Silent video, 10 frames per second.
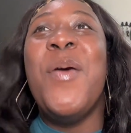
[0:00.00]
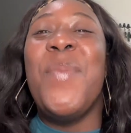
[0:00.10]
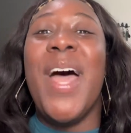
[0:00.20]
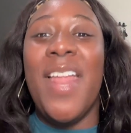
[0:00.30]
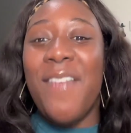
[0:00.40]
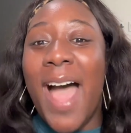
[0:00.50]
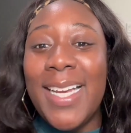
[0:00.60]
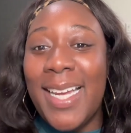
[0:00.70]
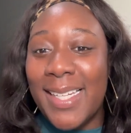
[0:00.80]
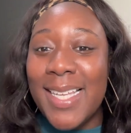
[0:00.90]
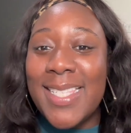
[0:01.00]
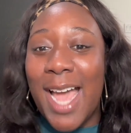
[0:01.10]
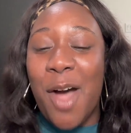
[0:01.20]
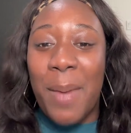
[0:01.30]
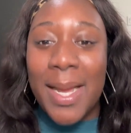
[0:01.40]
But if I could list
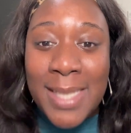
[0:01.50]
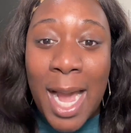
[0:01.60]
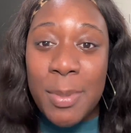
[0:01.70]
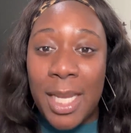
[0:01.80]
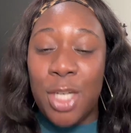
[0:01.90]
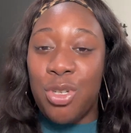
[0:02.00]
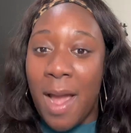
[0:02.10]
out my top 10